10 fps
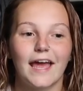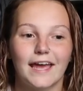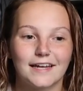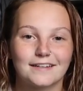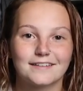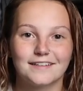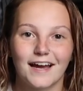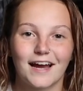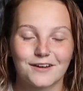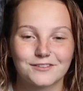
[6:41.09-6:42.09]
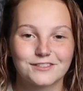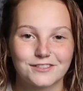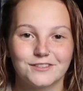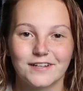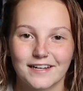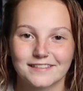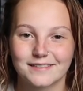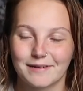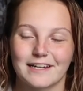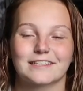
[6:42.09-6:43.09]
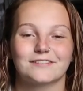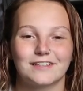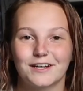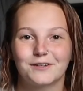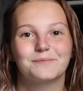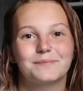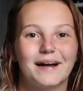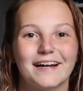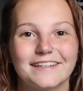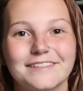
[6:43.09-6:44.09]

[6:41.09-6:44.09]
And yeah, I will see you guys in my next video. Bye!